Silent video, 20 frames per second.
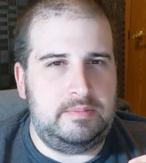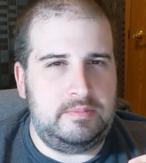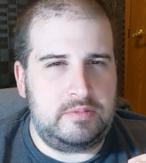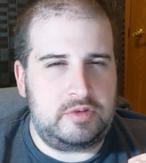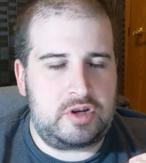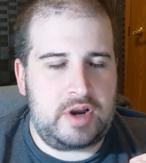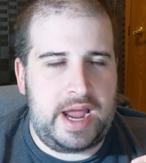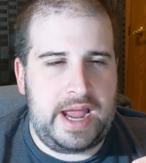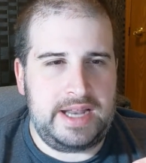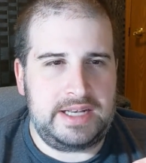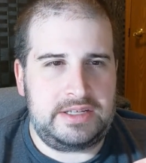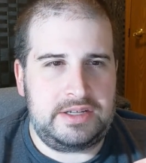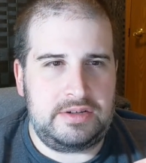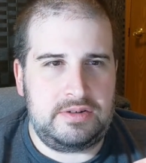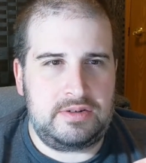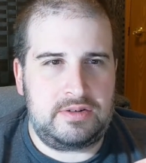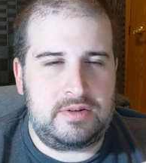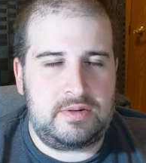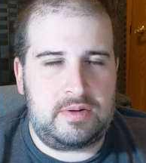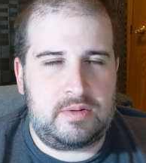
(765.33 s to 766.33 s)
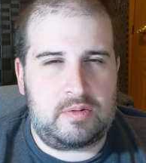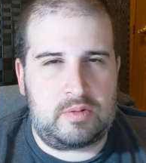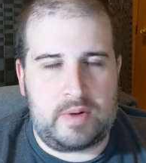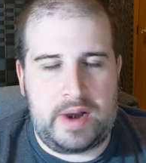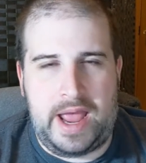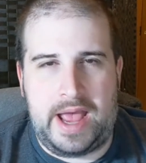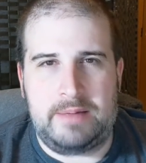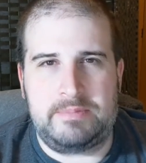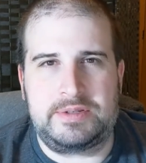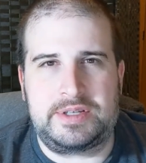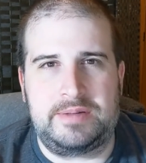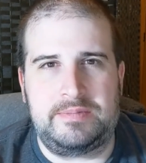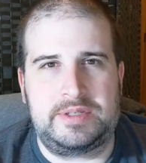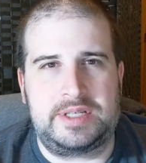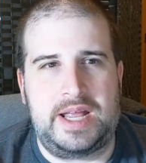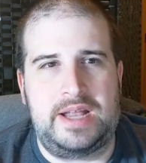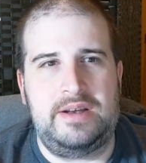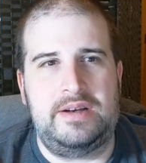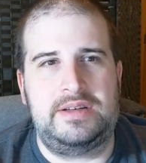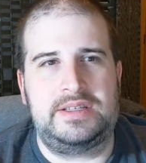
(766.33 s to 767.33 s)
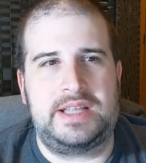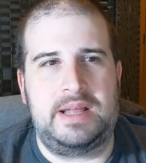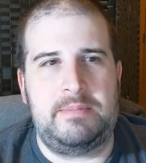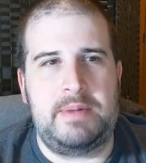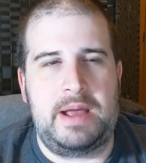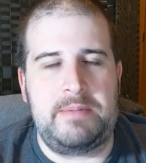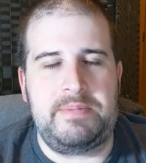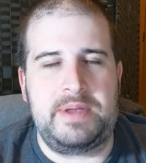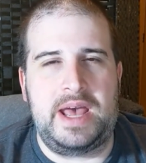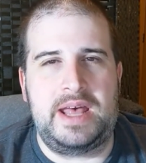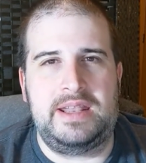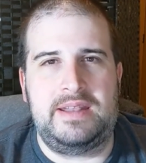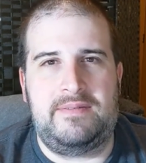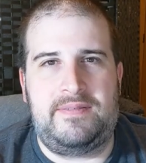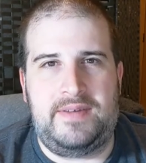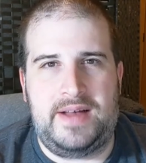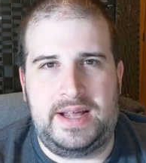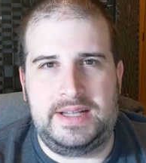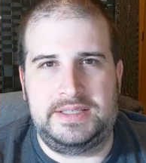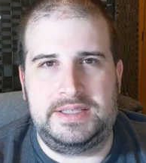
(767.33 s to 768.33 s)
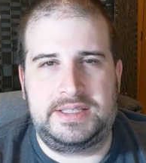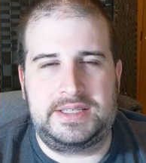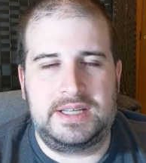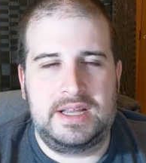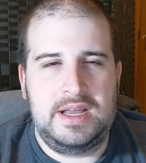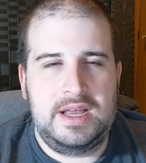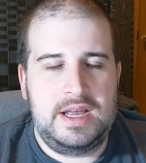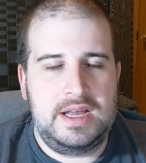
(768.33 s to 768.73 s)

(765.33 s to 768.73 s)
try to grab some senators that might be on the fence.